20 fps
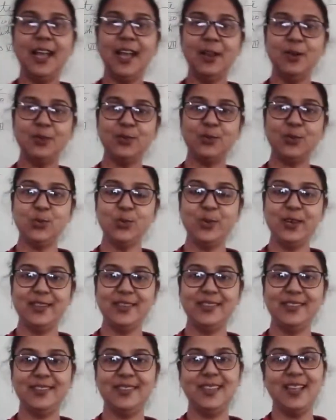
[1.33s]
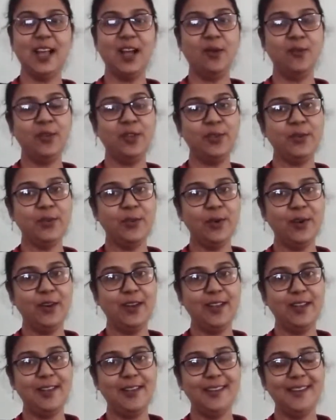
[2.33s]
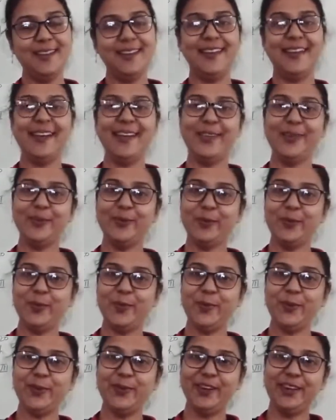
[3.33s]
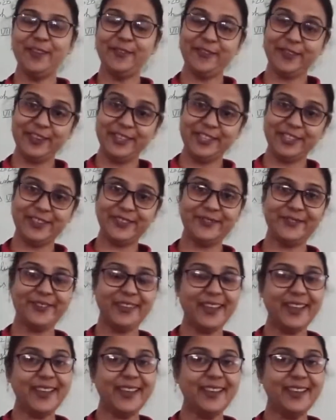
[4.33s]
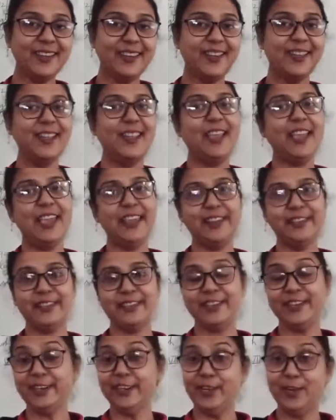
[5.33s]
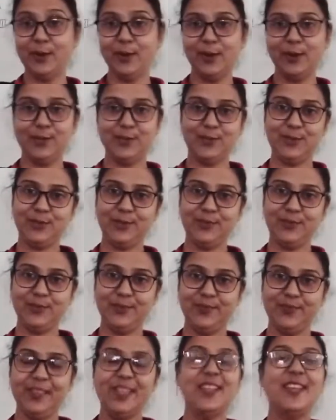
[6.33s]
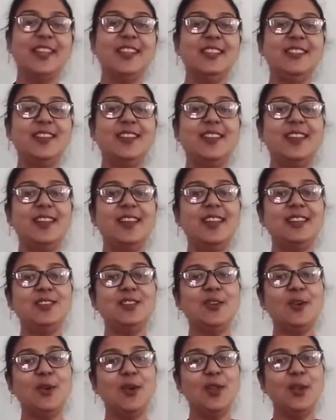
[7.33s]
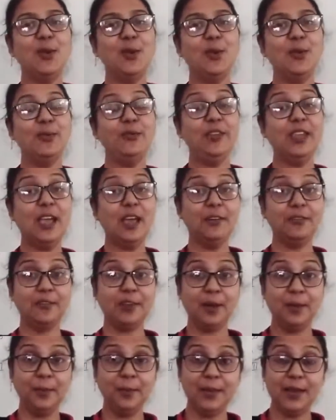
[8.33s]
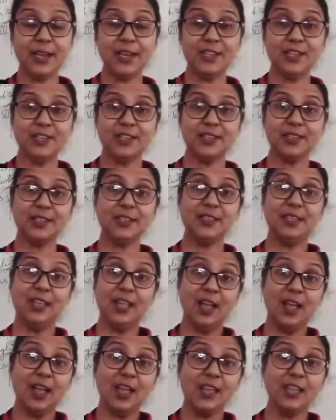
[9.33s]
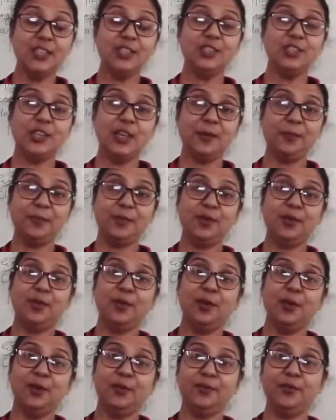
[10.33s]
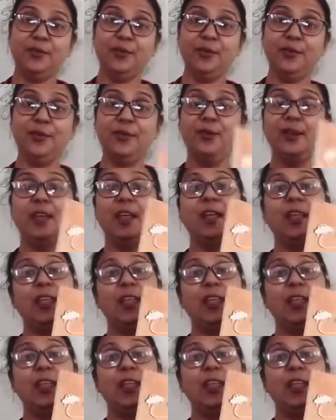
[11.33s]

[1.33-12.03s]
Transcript: Hello students, how are you all? I hope you are fit and fine and studying also. Children, as you all know, we have completed 9 chapter of your